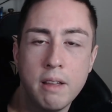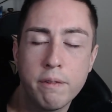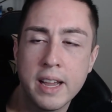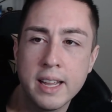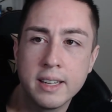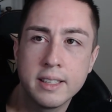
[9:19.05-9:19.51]
If
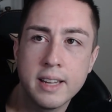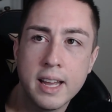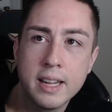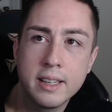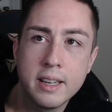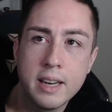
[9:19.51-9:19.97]
I
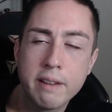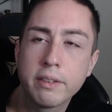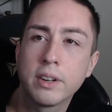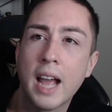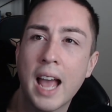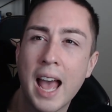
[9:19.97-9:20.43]
had
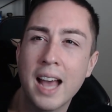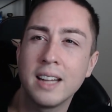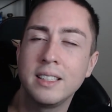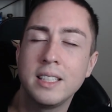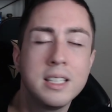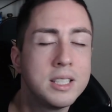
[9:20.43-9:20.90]
never
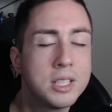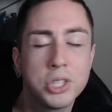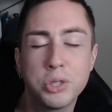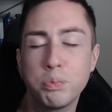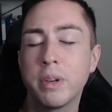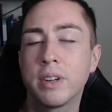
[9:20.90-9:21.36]
had these
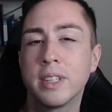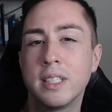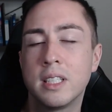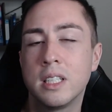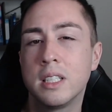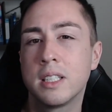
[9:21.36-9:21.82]

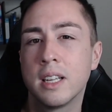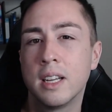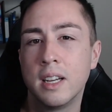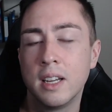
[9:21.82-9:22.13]
experiences,